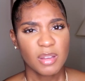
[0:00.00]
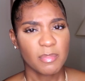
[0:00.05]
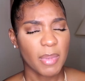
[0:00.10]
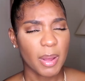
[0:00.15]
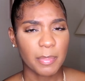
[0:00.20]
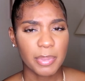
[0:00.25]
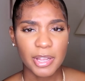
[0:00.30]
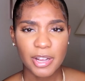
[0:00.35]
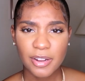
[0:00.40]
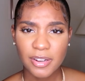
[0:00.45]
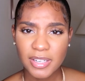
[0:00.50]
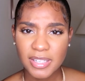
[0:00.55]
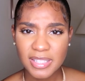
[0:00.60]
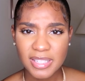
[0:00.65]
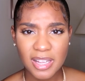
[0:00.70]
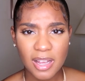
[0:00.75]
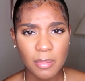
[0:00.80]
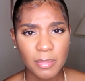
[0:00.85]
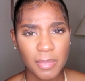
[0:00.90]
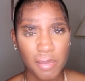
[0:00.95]
My period is
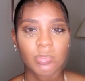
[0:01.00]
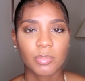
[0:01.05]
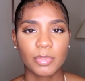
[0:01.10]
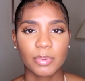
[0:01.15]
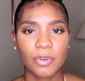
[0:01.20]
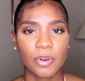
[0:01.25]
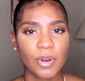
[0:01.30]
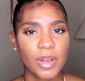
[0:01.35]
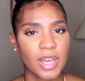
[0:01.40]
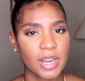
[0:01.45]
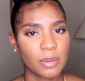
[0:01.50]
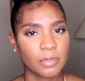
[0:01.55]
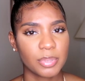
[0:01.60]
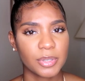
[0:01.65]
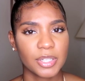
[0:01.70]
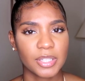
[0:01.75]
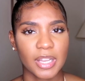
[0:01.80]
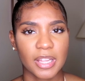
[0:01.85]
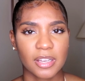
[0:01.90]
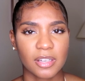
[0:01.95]
coming. Let me go ahead and
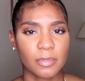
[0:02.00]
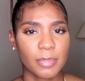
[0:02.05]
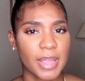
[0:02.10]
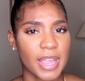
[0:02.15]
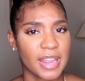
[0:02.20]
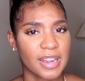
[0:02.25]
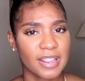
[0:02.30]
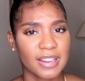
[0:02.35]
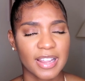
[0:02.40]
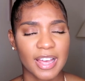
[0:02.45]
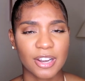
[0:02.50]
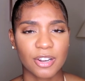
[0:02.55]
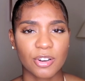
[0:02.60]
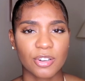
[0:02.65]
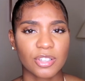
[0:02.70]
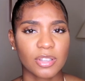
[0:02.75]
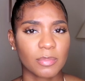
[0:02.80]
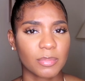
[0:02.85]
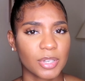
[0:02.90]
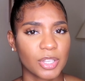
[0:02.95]
put like a panty liner or
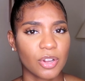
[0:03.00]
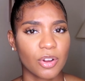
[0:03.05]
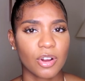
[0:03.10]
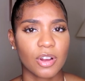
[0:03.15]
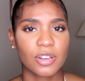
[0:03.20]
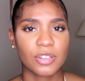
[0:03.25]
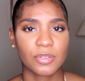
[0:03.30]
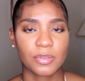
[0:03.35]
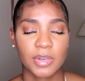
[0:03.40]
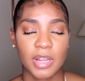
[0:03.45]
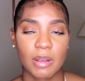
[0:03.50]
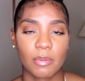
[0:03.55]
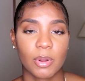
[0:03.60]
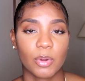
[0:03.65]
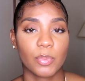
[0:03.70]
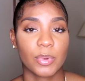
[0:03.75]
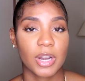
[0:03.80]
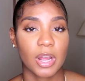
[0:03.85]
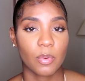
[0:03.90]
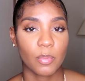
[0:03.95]
something on, so that way
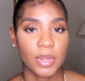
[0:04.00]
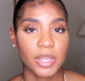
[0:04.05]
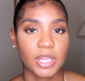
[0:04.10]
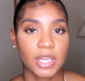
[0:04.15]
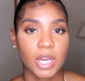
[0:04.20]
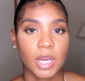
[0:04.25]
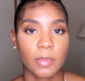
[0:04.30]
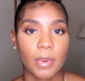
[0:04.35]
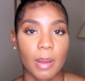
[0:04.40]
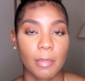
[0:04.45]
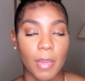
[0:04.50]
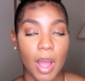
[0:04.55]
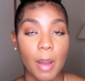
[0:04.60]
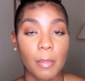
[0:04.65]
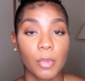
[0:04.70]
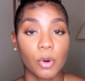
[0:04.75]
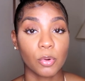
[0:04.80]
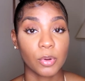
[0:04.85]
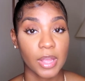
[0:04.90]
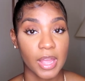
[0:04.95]
when I wake up,
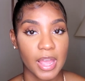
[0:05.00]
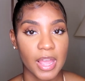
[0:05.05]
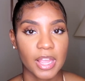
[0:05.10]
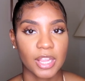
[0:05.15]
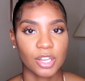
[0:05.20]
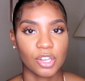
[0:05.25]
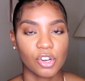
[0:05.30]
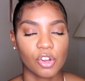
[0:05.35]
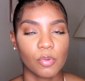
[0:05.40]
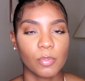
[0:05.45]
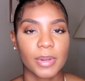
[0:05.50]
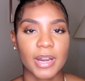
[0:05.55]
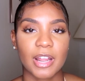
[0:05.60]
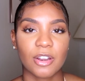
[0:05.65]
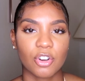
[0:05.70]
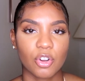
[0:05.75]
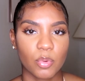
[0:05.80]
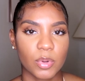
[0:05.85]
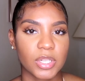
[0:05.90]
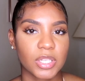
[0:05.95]
I'm okay, you know, but I
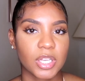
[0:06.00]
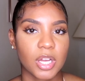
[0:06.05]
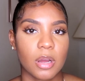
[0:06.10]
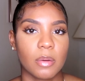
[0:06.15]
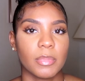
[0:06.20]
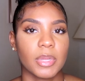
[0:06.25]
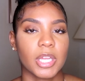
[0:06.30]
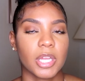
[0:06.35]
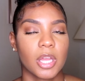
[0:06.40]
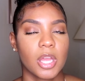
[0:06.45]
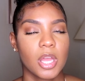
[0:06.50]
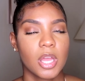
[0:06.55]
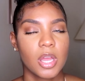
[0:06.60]
know it's coming.